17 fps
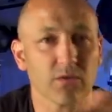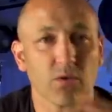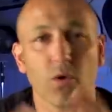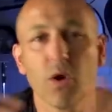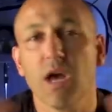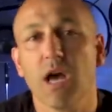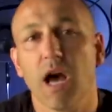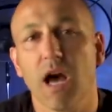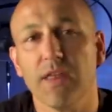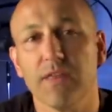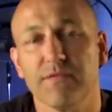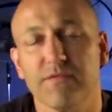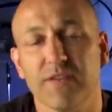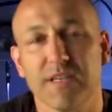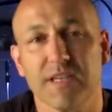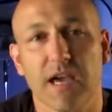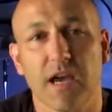or other
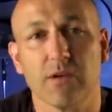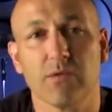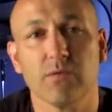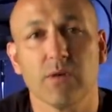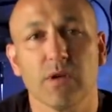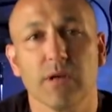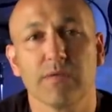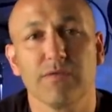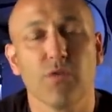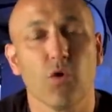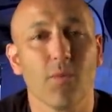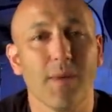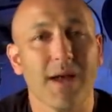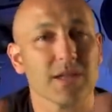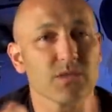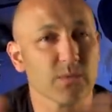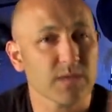video
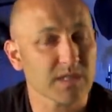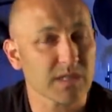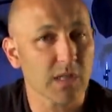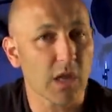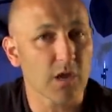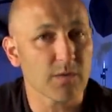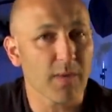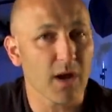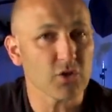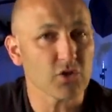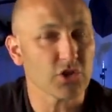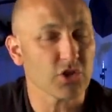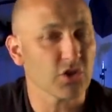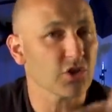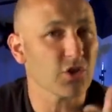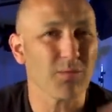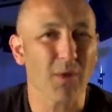formats with slow
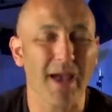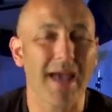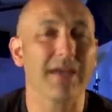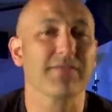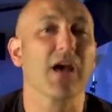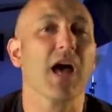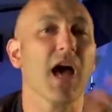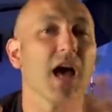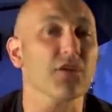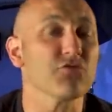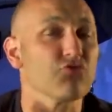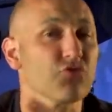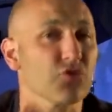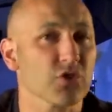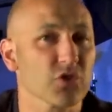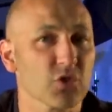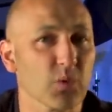motion, you might have
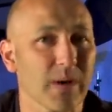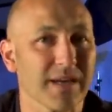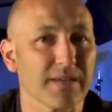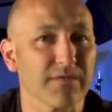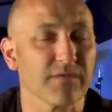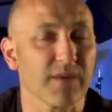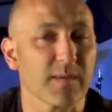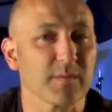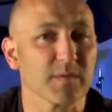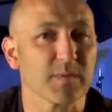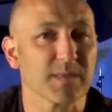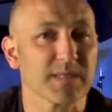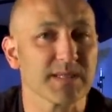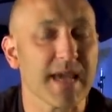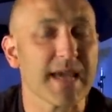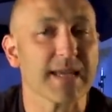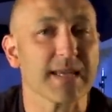120 frames per
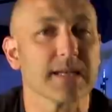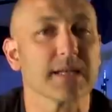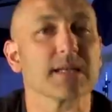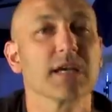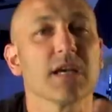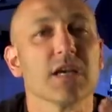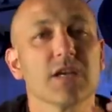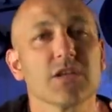second.